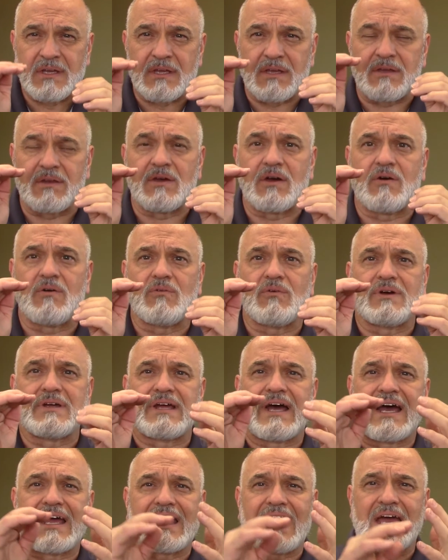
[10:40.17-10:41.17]
You know,
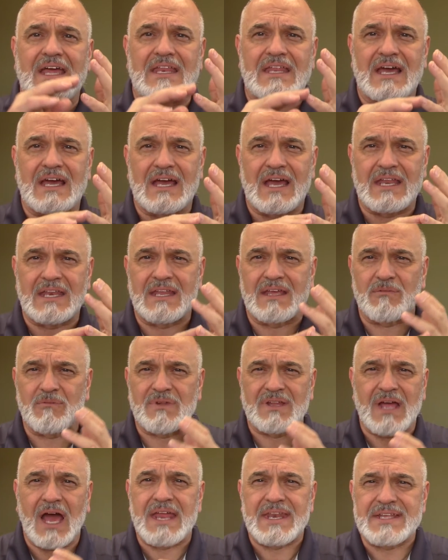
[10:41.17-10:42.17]
I, I, I
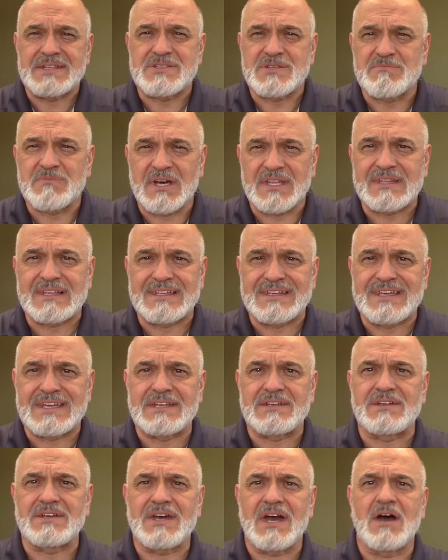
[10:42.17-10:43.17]
I need some monthly
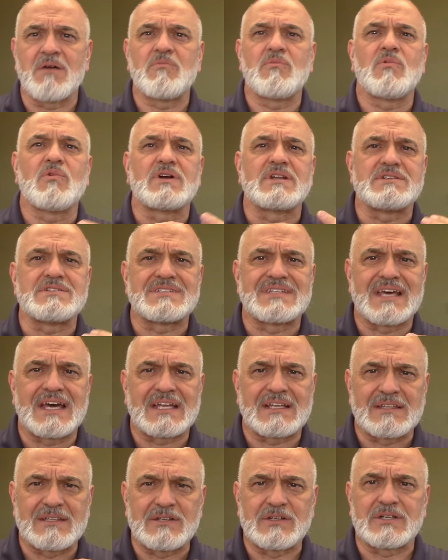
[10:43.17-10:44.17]
income. What does
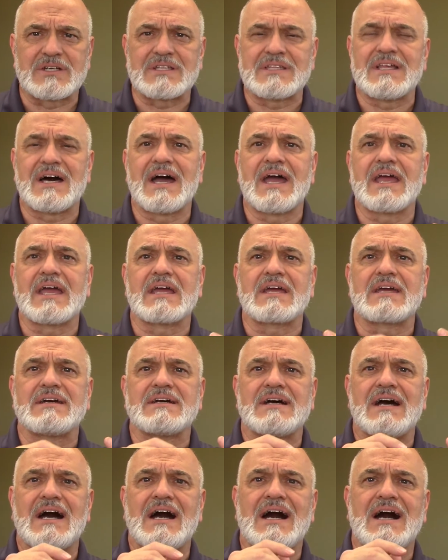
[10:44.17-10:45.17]
that look like?
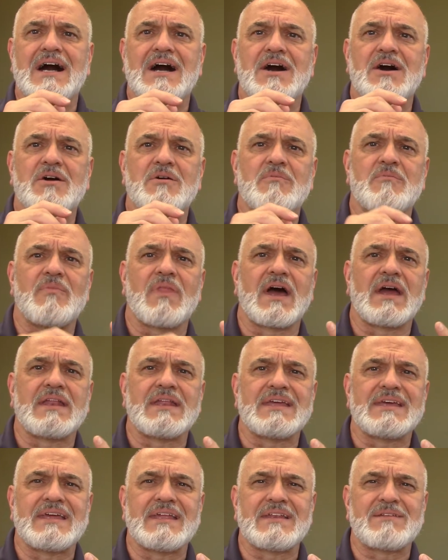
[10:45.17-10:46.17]
Um, I
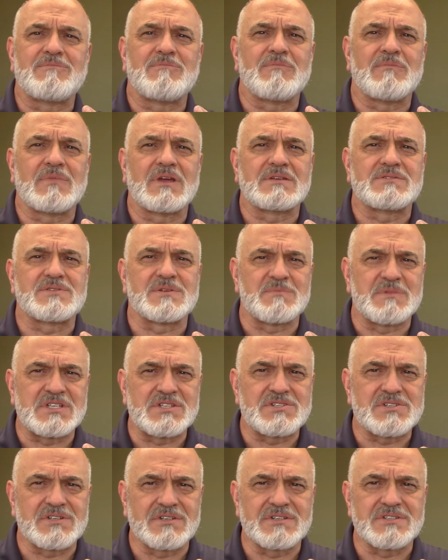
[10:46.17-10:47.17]
need some
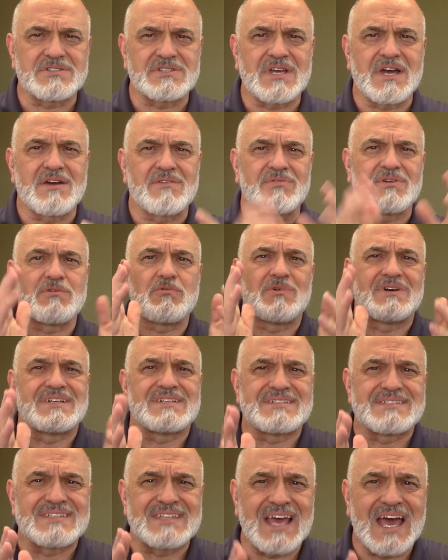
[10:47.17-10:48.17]
insurance coverage. What
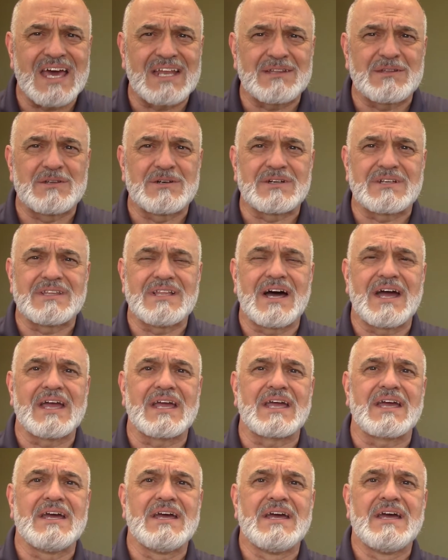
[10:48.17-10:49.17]
does that look
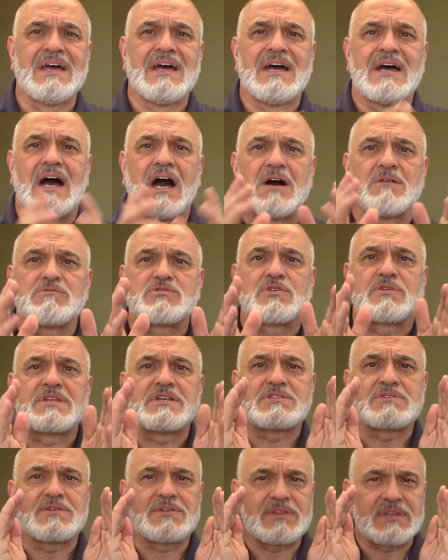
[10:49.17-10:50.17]
like? Um, so
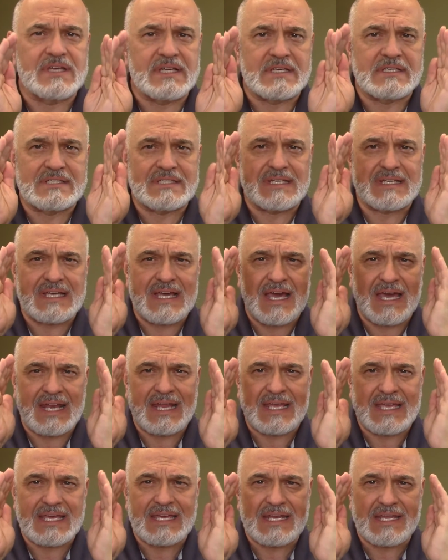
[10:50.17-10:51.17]
these are things to kind
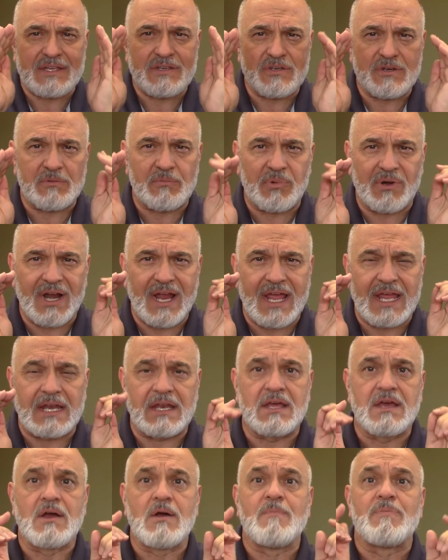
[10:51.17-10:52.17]
of get in your
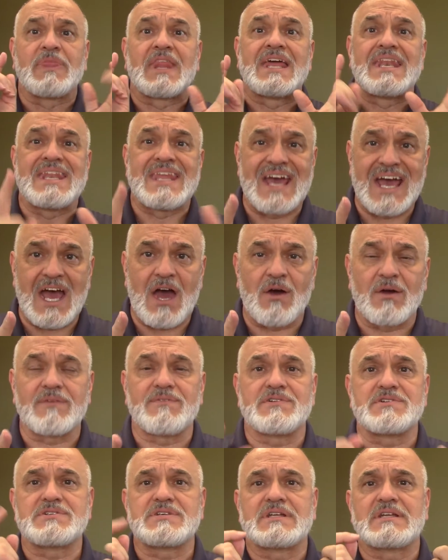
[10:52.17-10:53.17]
brain. Now,
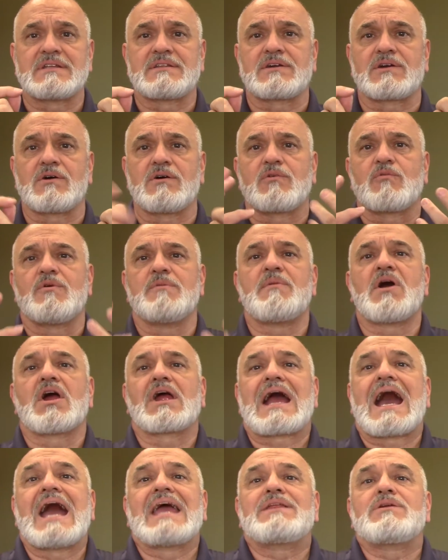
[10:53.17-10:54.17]
if you're sitting there going, well,
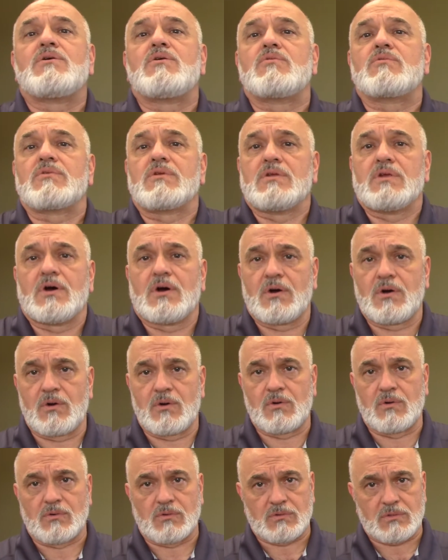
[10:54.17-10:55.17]
Mark, I don't
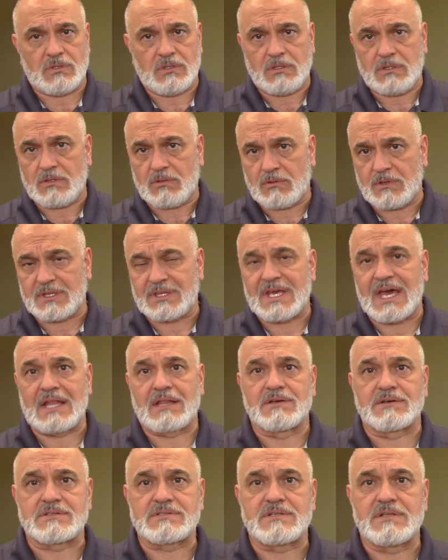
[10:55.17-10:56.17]
know what that
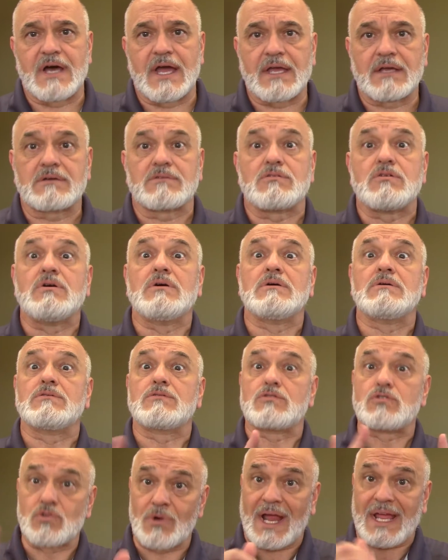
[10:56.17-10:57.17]
looks like.
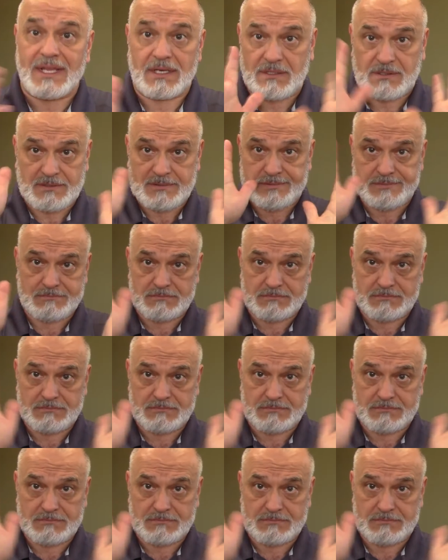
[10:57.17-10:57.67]
Great.